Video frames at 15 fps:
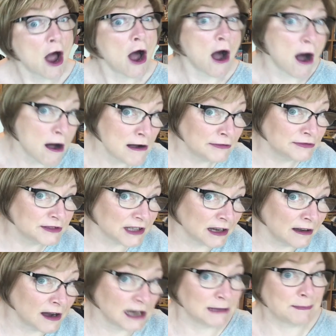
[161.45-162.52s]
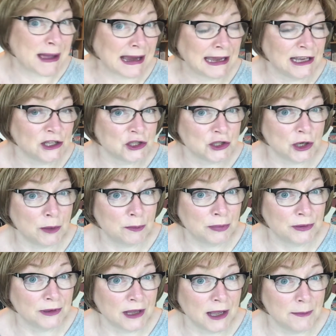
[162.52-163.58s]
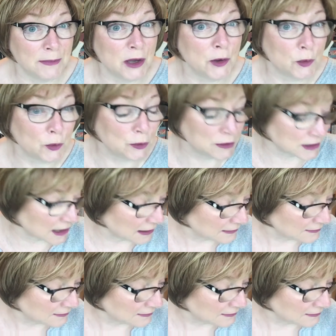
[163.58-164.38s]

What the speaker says: after I'd packaged up an order.